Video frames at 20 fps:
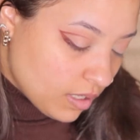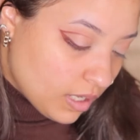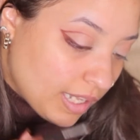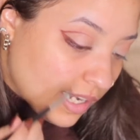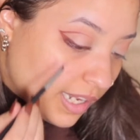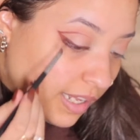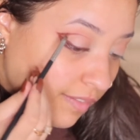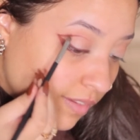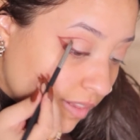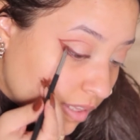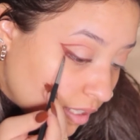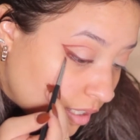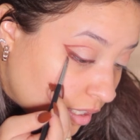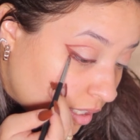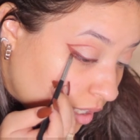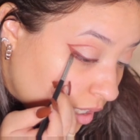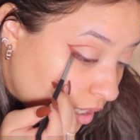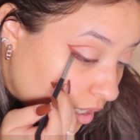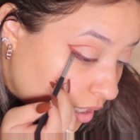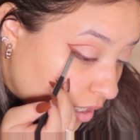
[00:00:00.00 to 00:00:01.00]
And I will
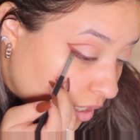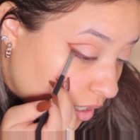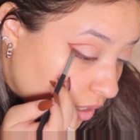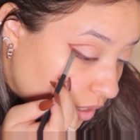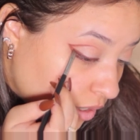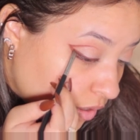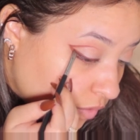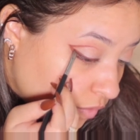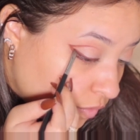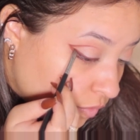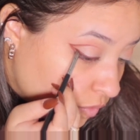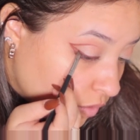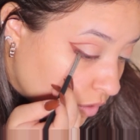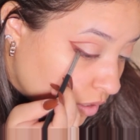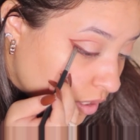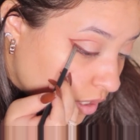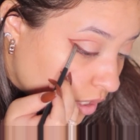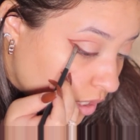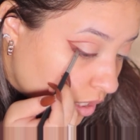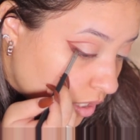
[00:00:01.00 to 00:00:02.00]

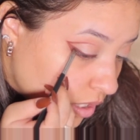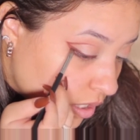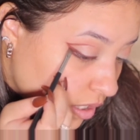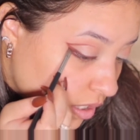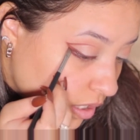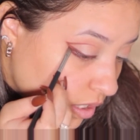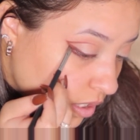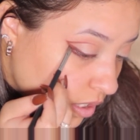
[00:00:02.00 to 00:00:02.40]
carefully